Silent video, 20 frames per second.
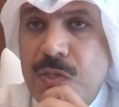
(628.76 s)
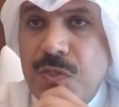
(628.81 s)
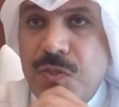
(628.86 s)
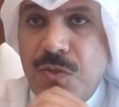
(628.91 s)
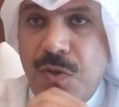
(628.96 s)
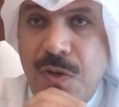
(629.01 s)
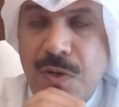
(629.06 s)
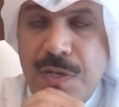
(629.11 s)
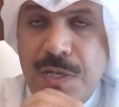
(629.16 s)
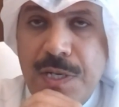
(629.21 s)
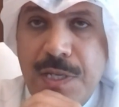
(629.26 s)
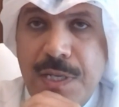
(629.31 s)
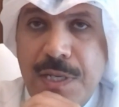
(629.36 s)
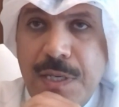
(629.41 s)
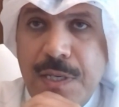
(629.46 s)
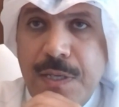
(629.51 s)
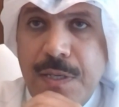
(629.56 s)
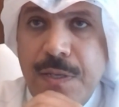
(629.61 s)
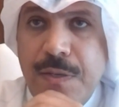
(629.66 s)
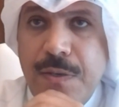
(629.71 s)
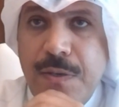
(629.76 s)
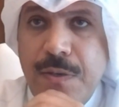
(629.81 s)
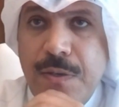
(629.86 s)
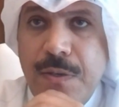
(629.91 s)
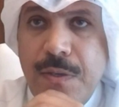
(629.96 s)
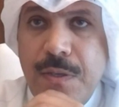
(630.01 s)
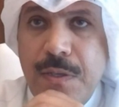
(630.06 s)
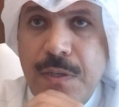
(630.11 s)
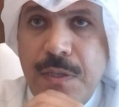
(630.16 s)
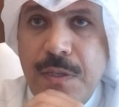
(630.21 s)
strongly
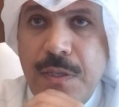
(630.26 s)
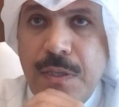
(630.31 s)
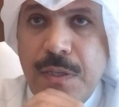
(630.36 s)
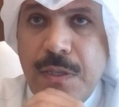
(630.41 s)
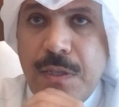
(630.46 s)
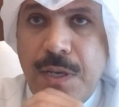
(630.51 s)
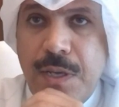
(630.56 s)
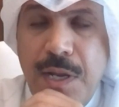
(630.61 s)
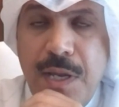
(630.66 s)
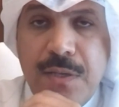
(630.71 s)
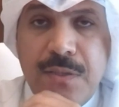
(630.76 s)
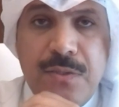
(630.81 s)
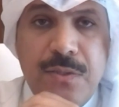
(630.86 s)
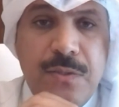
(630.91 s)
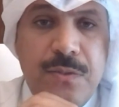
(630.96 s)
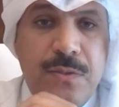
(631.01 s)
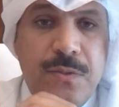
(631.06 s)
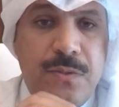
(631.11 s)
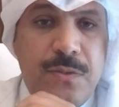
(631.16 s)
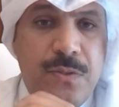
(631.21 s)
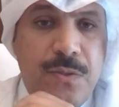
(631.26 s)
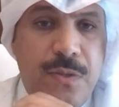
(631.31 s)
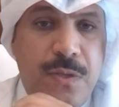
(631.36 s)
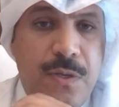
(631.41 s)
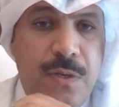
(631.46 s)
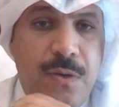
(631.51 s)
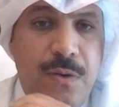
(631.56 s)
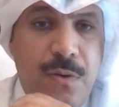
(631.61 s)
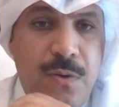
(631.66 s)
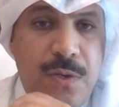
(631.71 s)
connected to
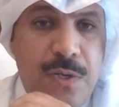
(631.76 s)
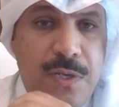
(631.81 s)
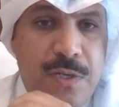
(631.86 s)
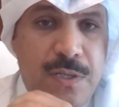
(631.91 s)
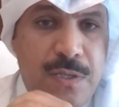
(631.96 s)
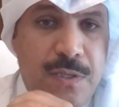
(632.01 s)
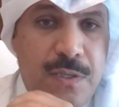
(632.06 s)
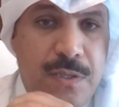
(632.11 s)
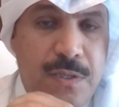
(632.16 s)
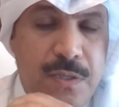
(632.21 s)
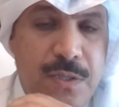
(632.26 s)
the oil